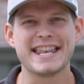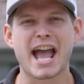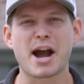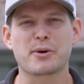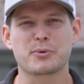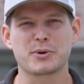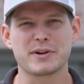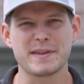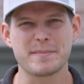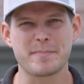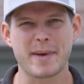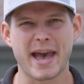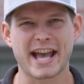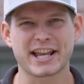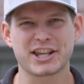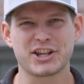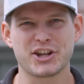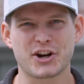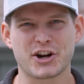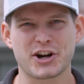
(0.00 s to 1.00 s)
Now we're in the
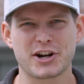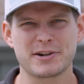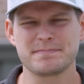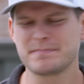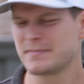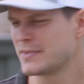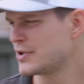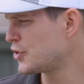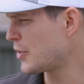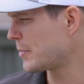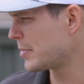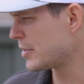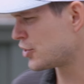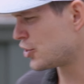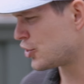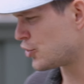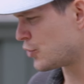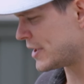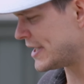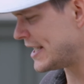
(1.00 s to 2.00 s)
backyard, so I'm gonna
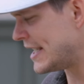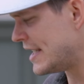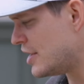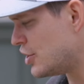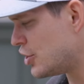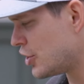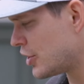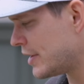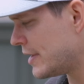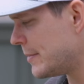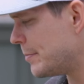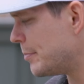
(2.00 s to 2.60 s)
strategically